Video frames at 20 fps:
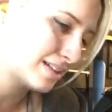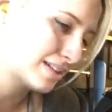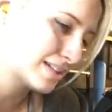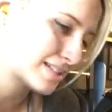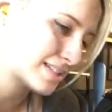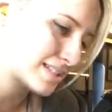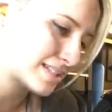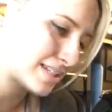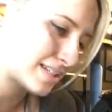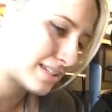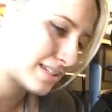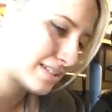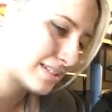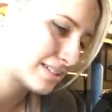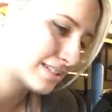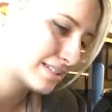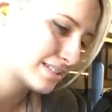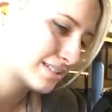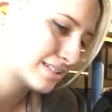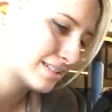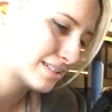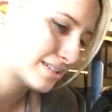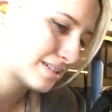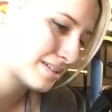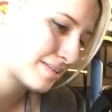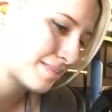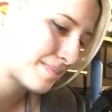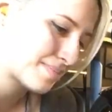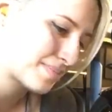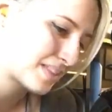Let's see.
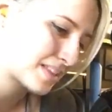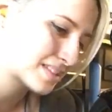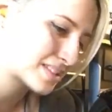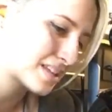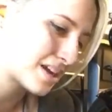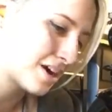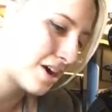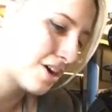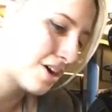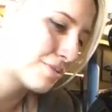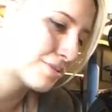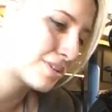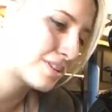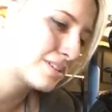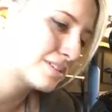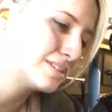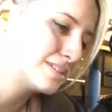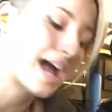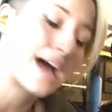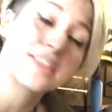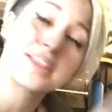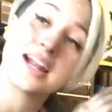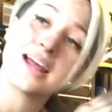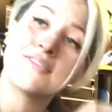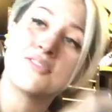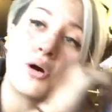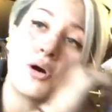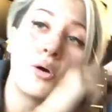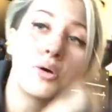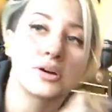So, now that
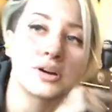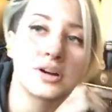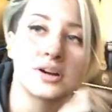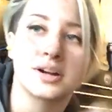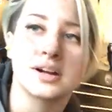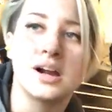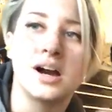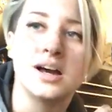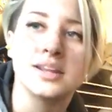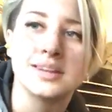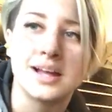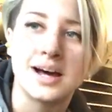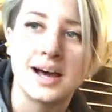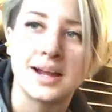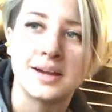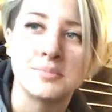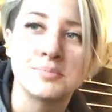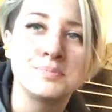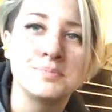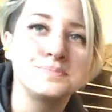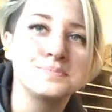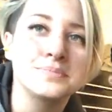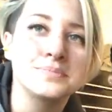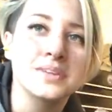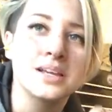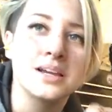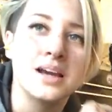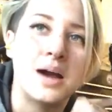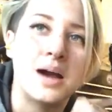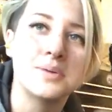I've ordered it online,
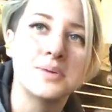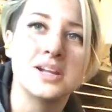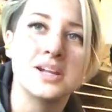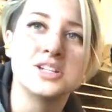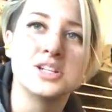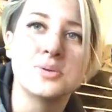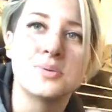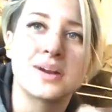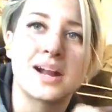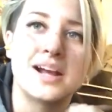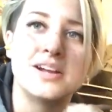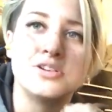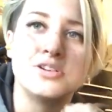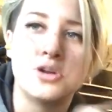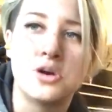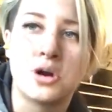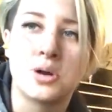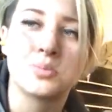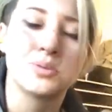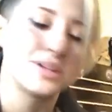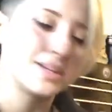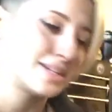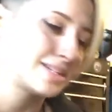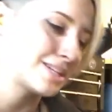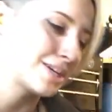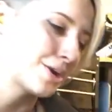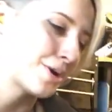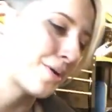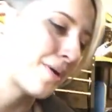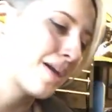I'm going to do what I normally
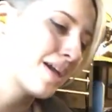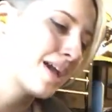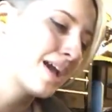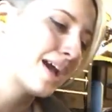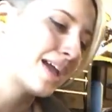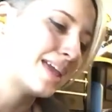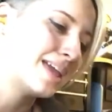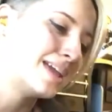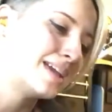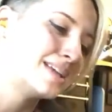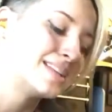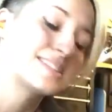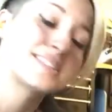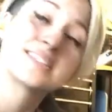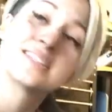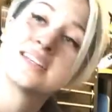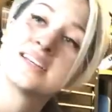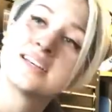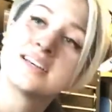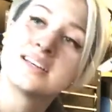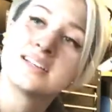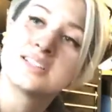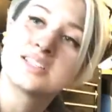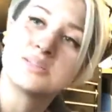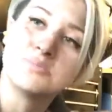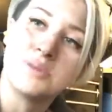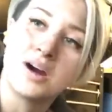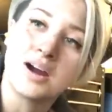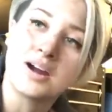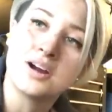do, is
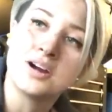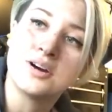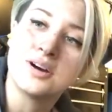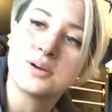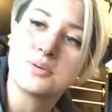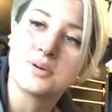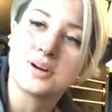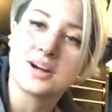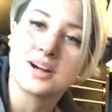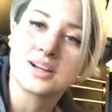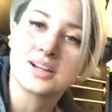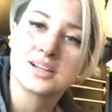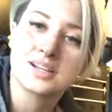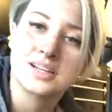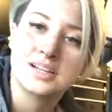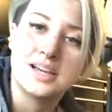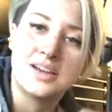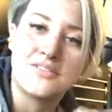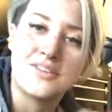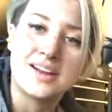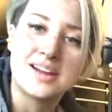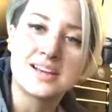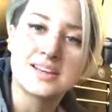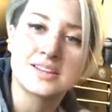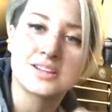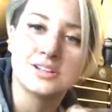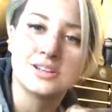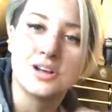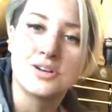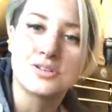tomorrow at work, if any
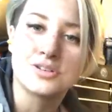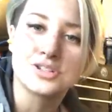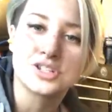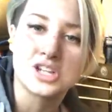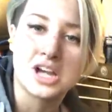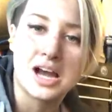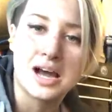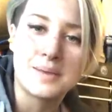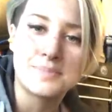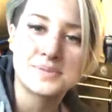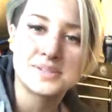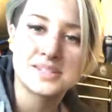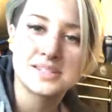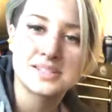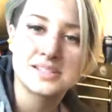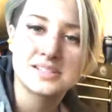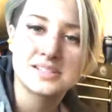of the local shops,